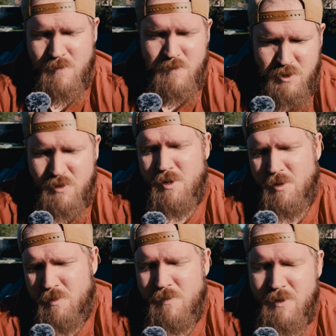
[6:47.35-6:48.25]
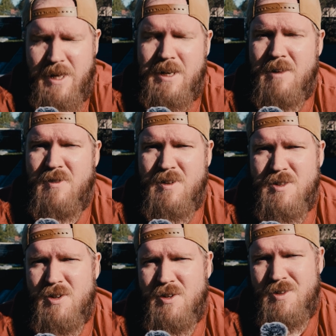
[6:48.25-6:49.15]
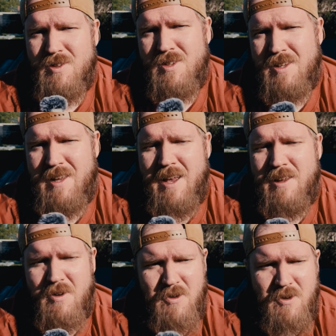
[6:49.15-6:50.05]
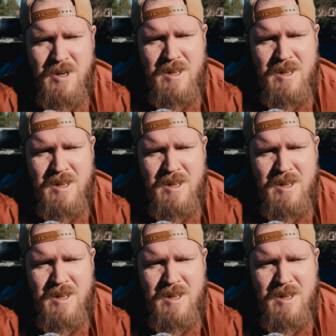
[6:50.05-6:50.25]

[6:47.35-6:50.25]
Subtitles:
screw the ND filter to get your